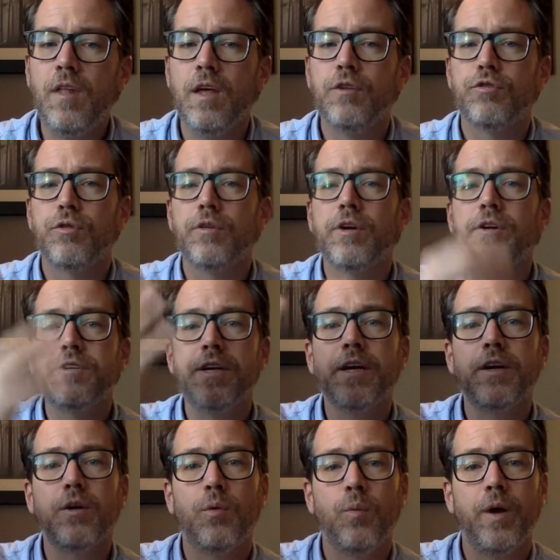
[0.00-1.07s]
So they are
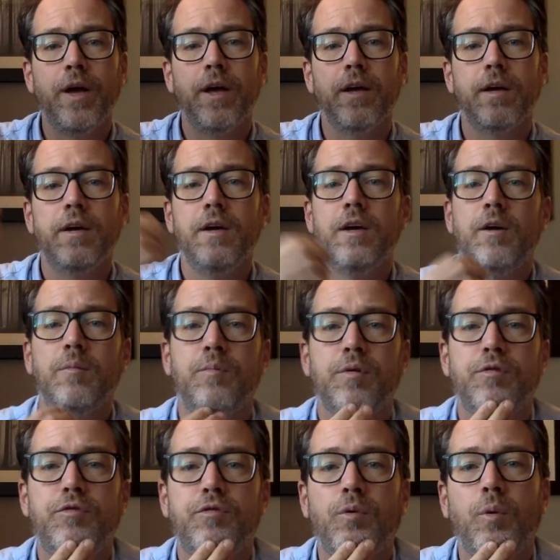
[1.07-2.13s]
taken away
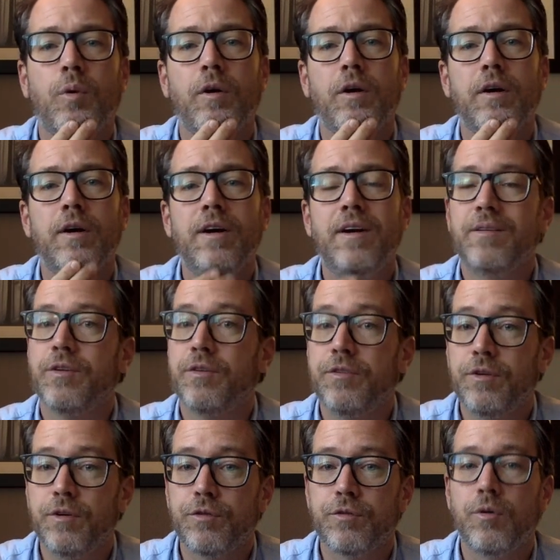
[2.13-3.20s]
before the
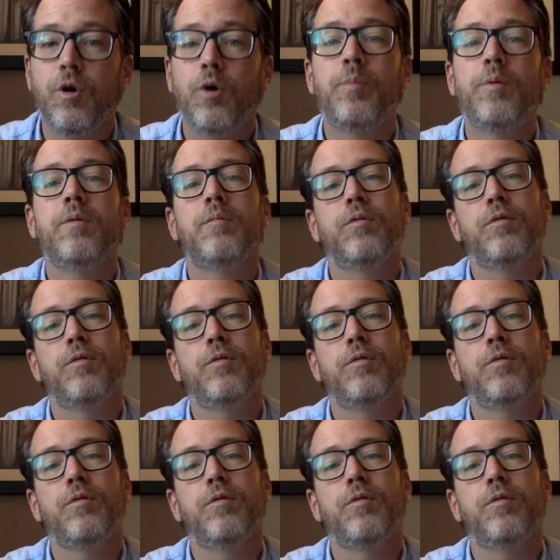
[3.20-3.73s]
seals are opened,